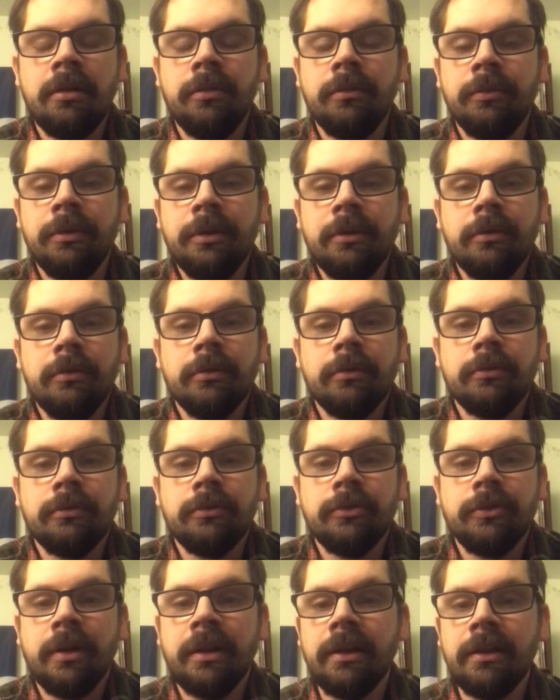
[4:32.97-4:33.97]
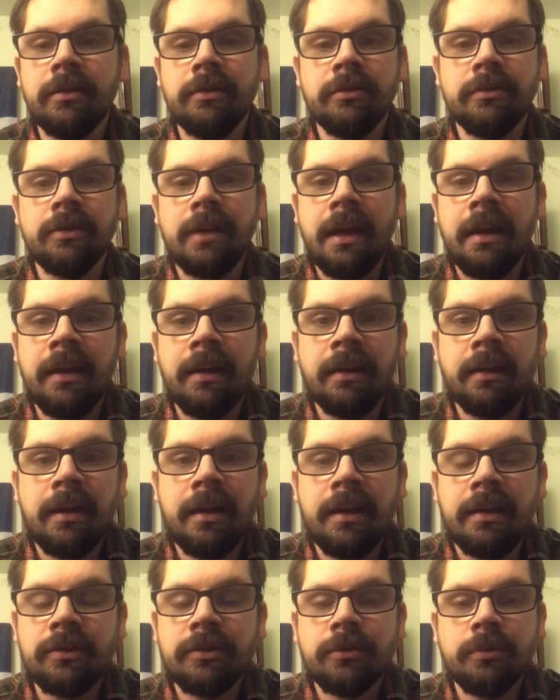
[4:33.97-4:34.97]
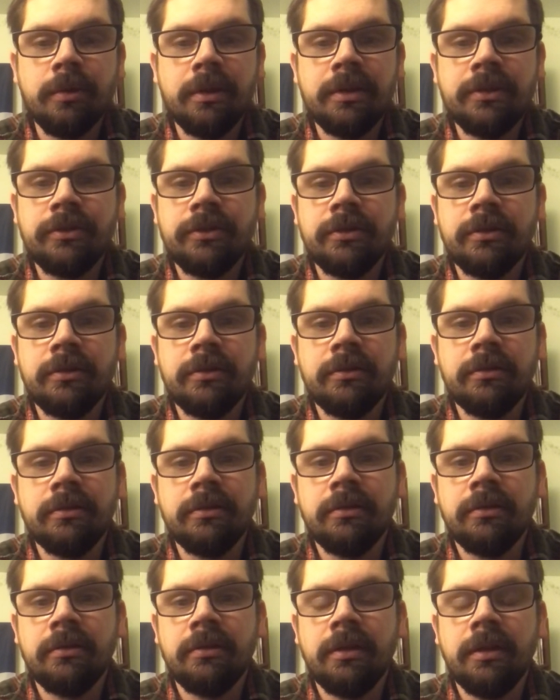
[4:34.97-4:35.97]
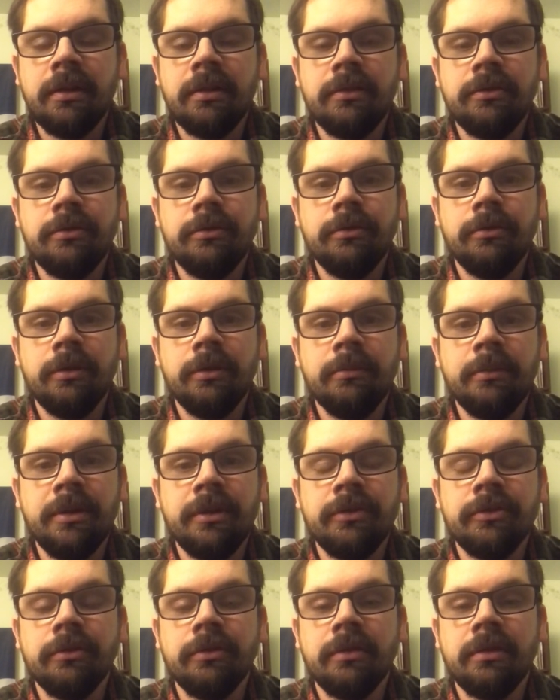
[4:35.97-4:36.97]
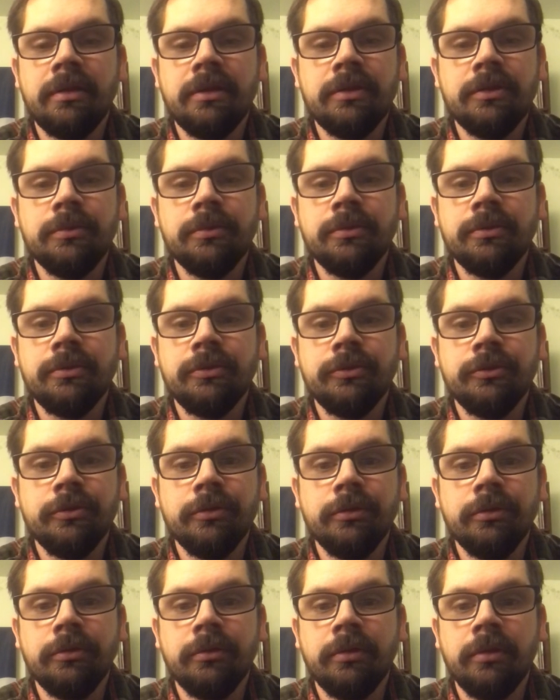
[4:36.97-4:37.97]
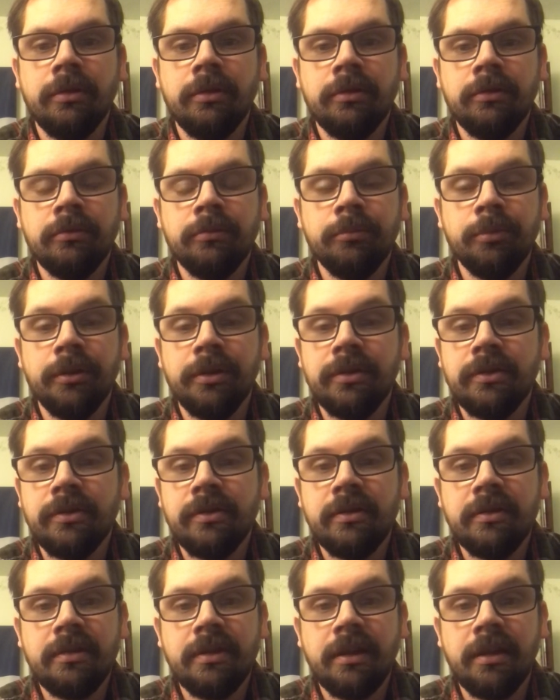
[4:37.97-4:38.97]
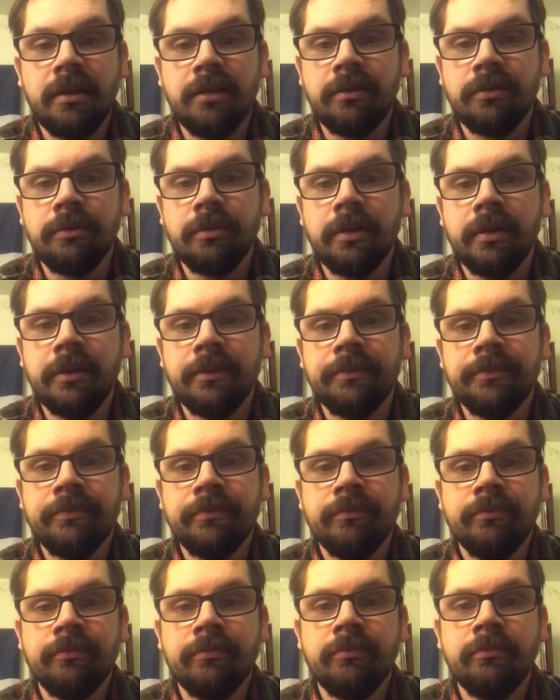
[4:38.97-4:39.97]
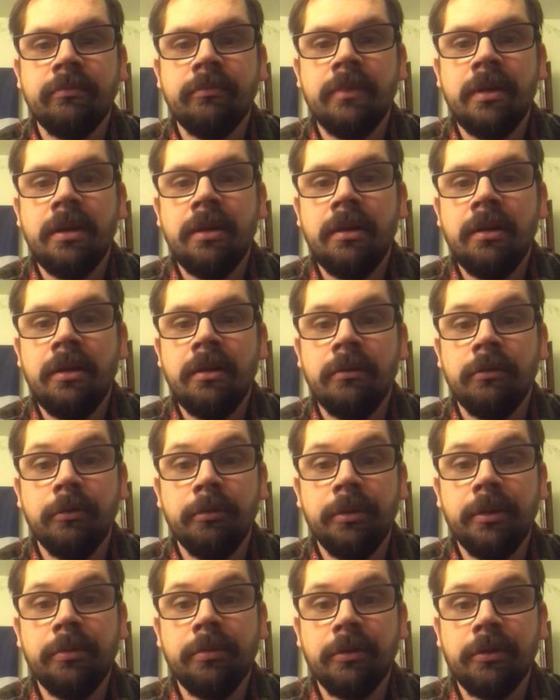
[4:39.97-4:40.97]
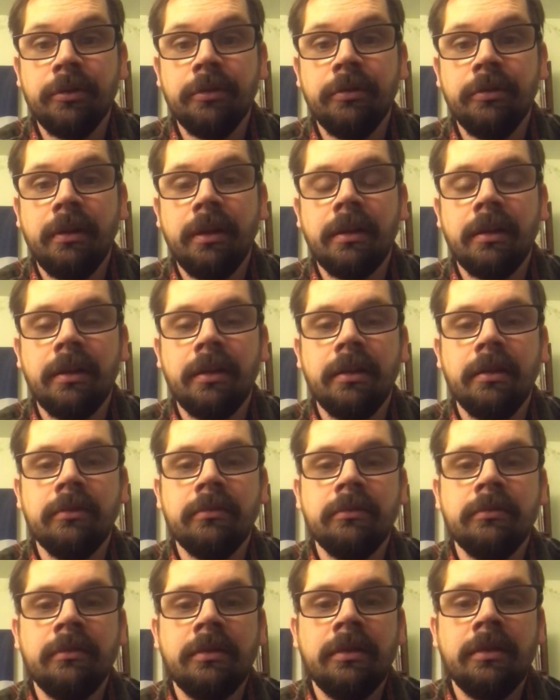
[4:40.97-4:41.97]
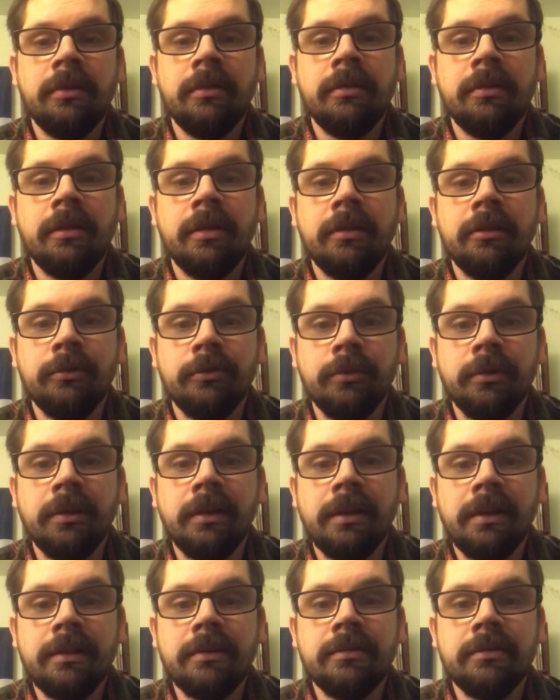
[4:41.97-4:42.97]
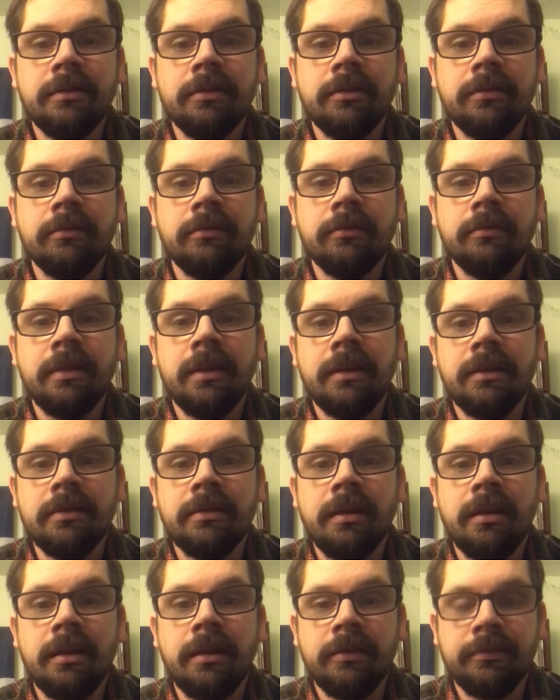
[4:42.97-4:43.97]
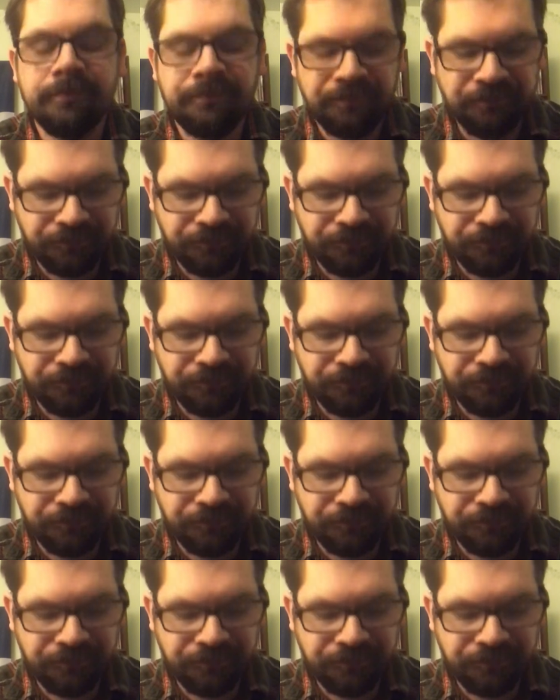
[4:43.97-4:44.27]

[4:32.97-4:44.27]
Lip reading: We are trained to ask questions and to make sure that this was the truth. Put it to the test, right? Well, people are doing that, and they're realizing that it's not.